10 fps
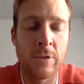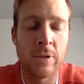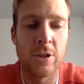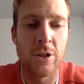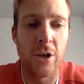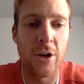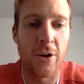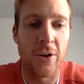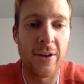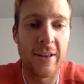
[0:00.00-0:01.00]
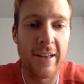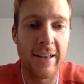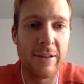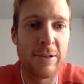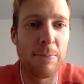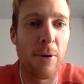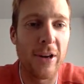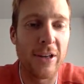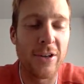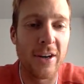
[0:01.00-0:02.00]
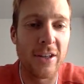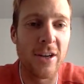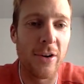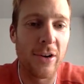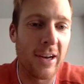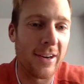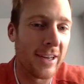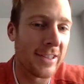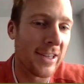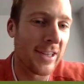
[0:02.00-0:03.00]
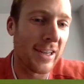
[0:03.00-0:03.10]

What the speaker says: So yeah, Barney trying to slow it down, he had to tie his